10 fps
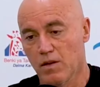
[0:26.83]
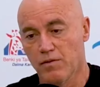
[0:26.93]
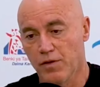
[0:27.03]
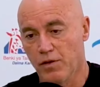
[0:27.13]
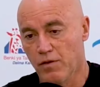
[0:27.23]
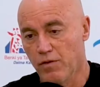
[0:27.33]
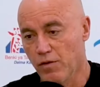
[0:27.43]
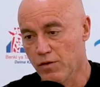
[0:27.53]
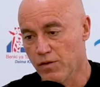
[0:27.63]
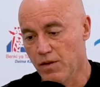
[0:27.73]
in front of
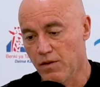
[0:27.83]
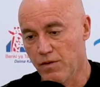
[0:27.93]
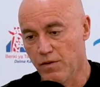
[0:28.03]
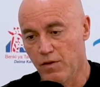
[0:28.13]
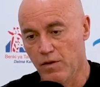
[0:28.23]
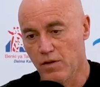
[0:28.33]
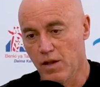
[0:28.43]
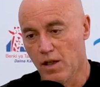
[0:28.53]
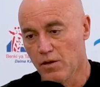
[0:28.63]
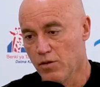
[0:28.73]
us, of
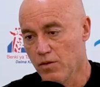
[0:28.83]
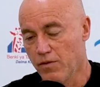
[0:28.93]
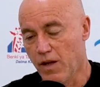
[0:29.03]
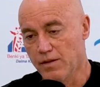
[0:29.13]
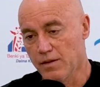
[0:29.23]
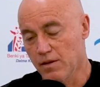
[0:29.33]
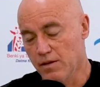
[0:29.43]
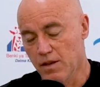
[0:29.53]
fans.